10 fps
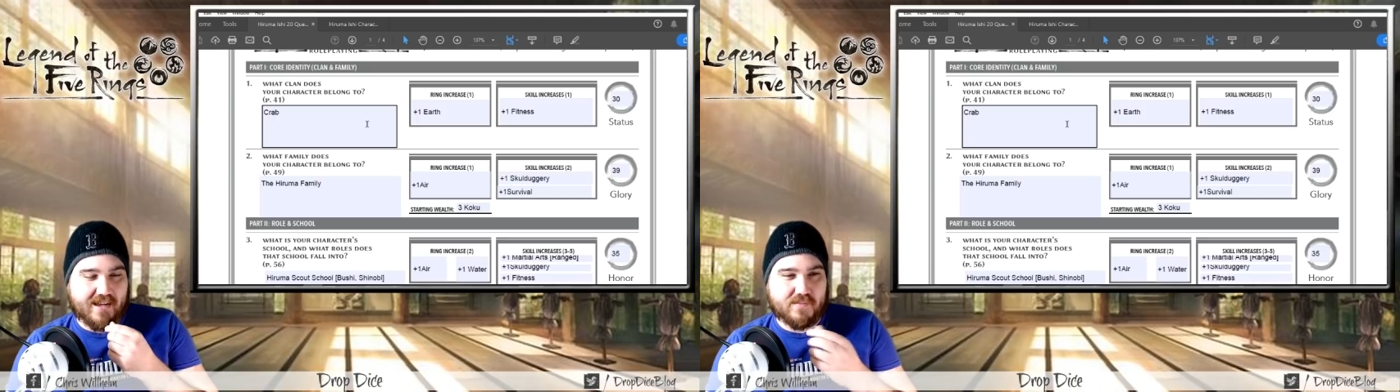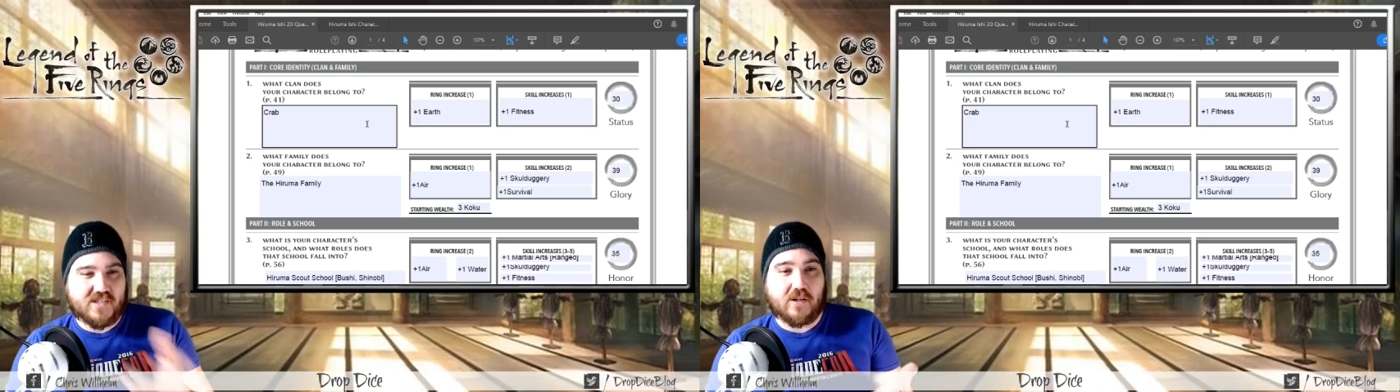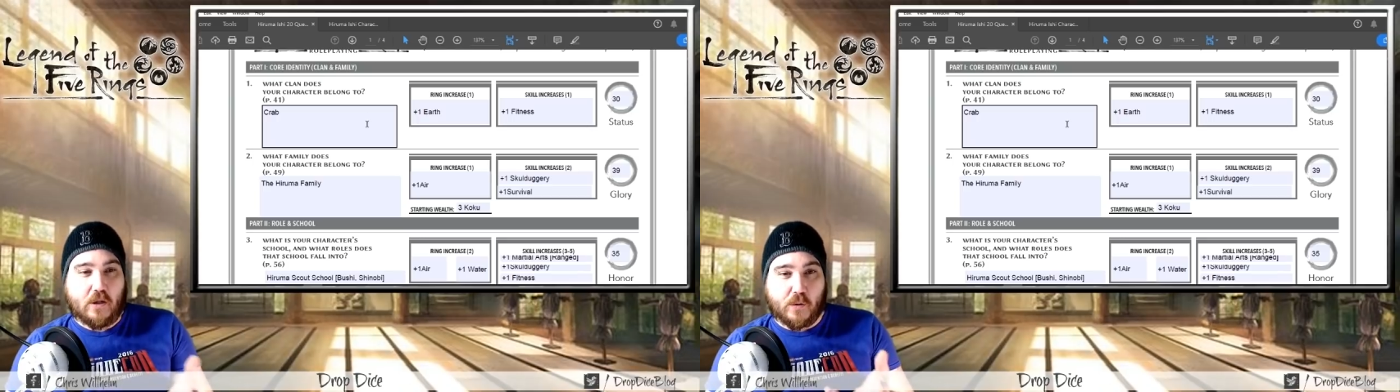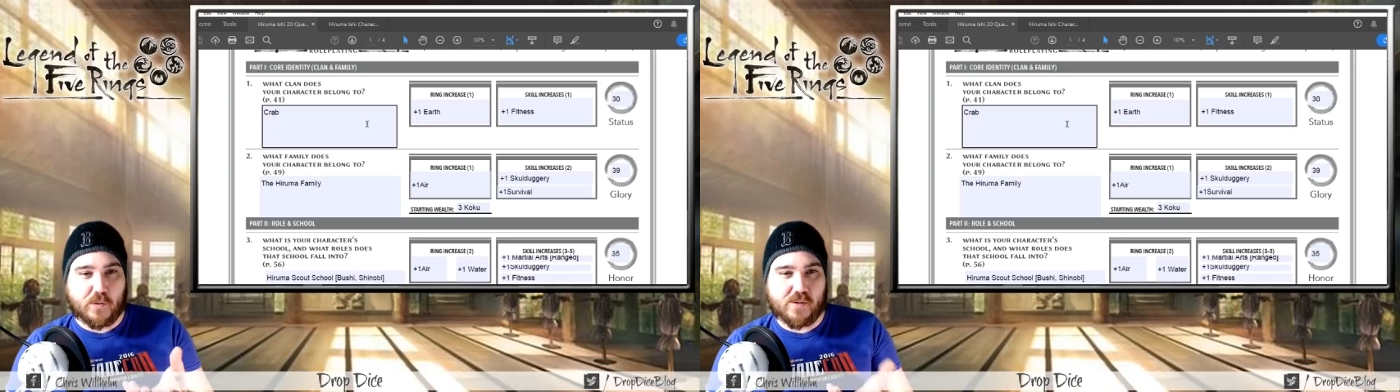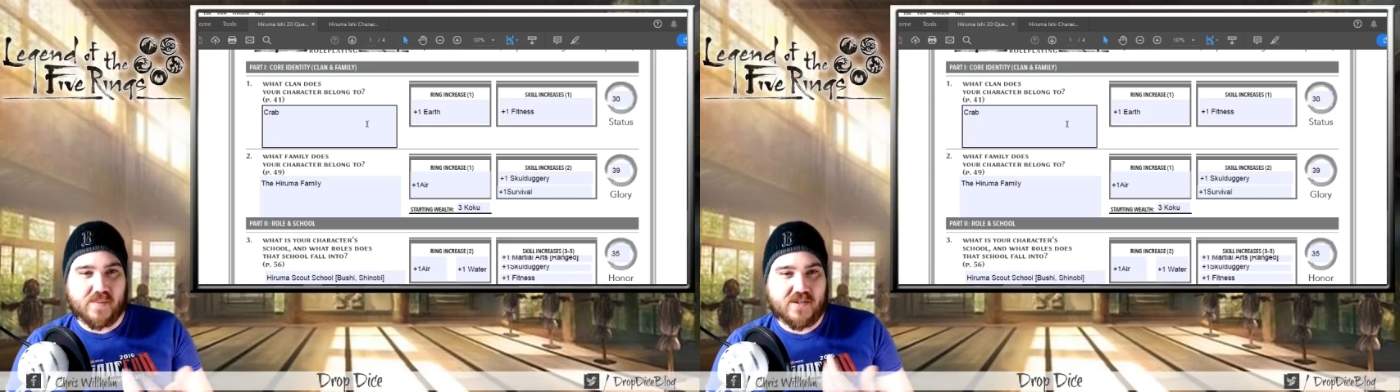still a
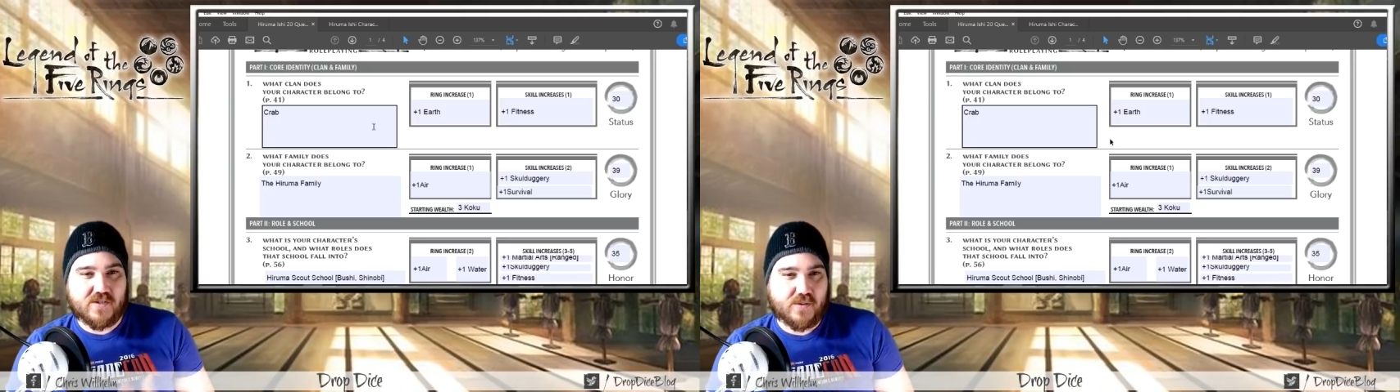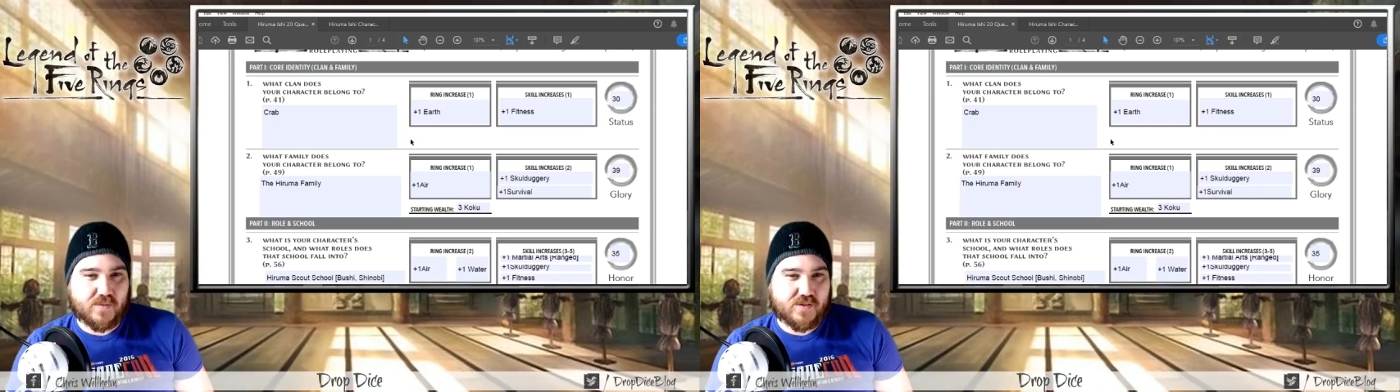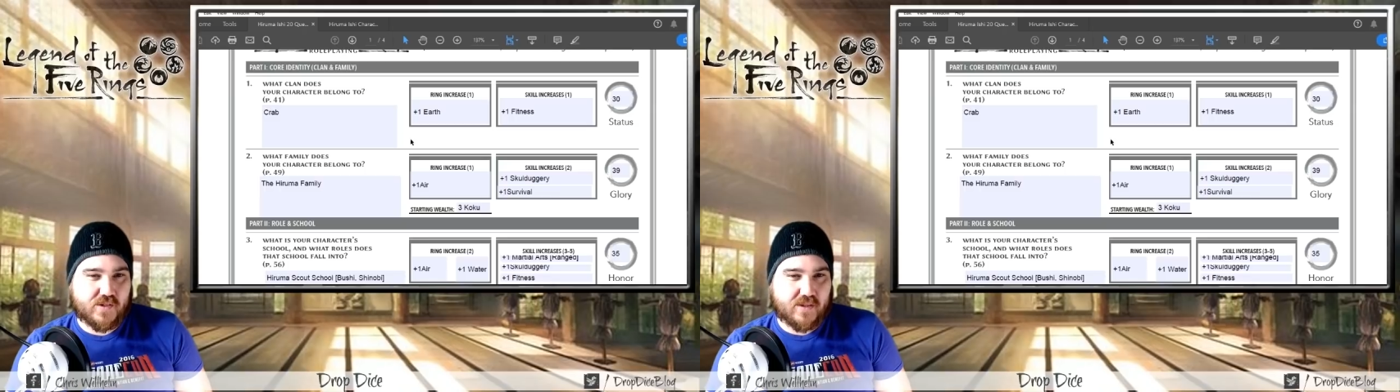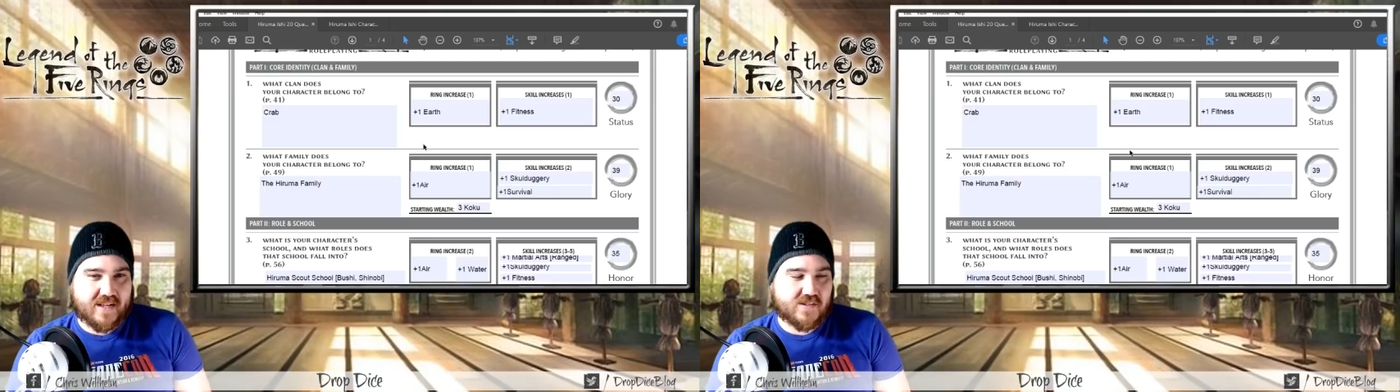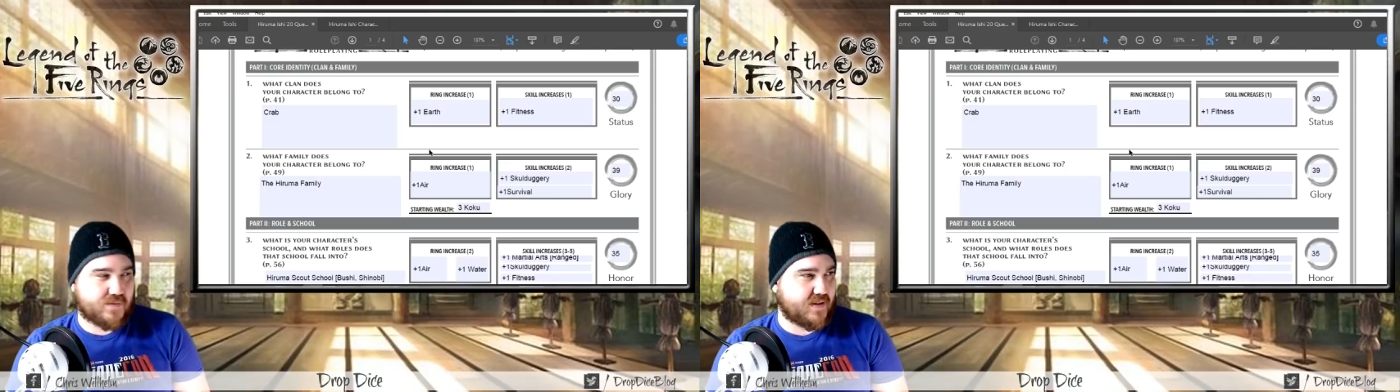Haruma, so
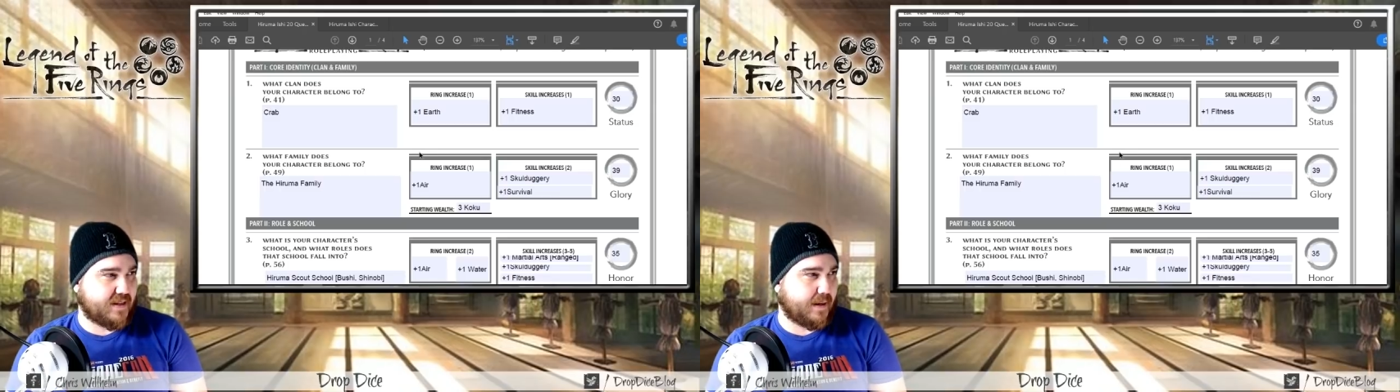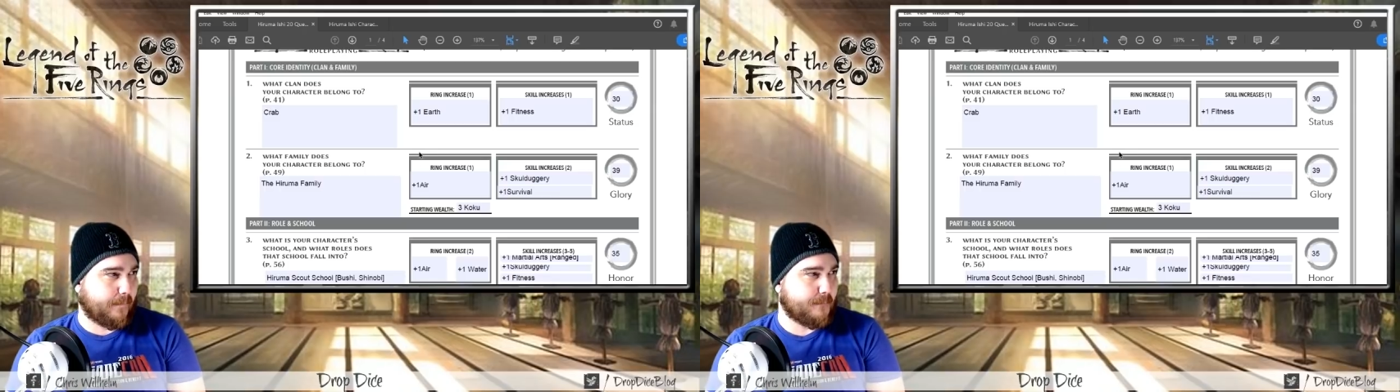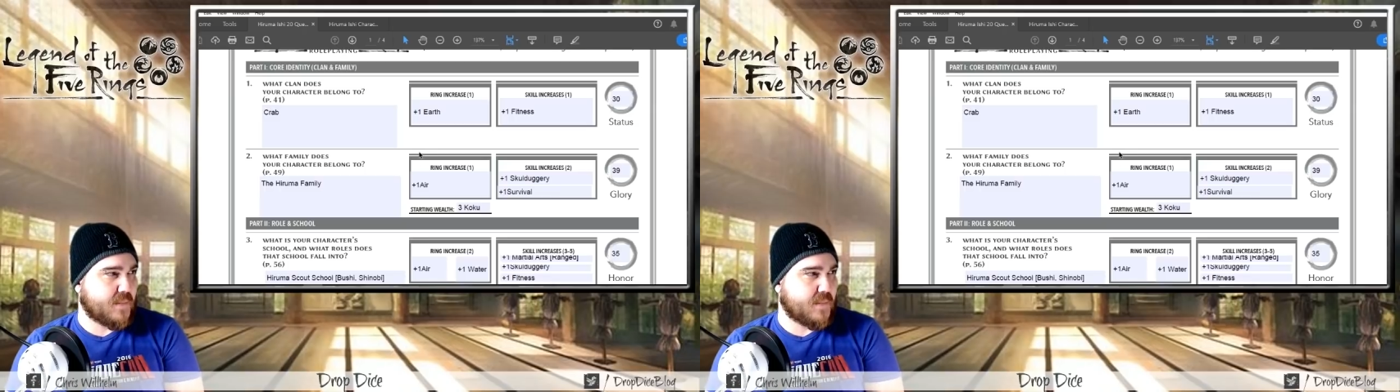lots of fun there.